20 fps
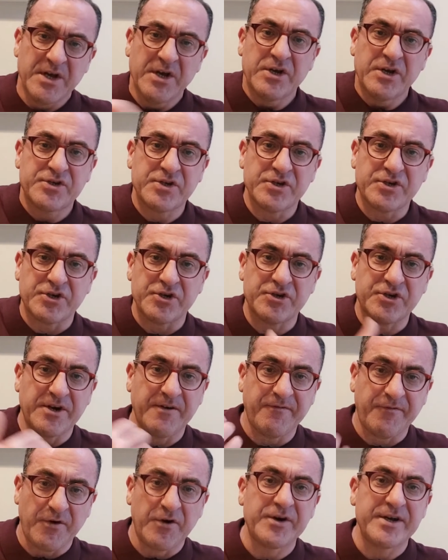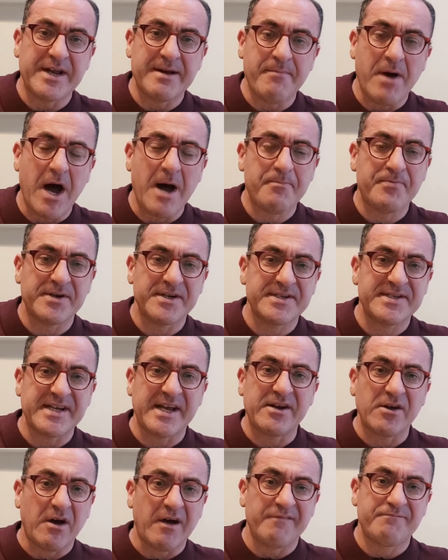So she phoned him up and
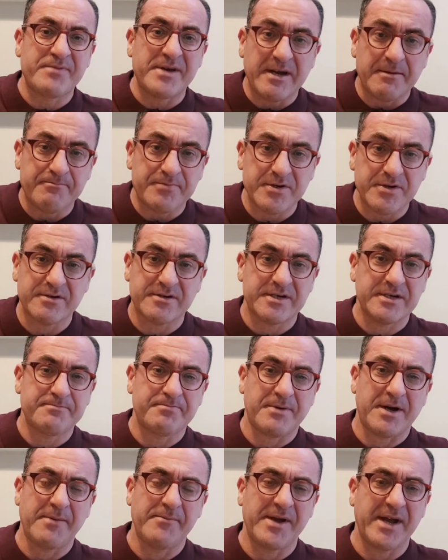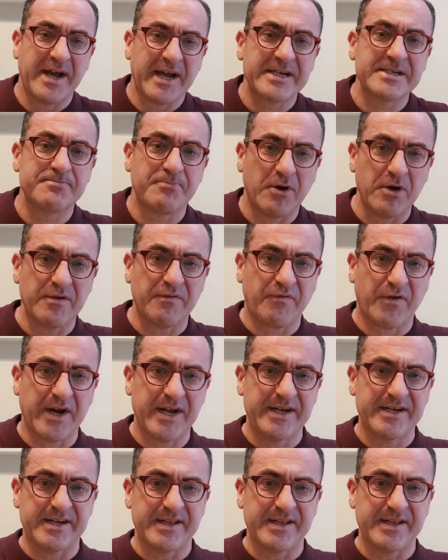said, I've been abducted by my ex-boyfriend.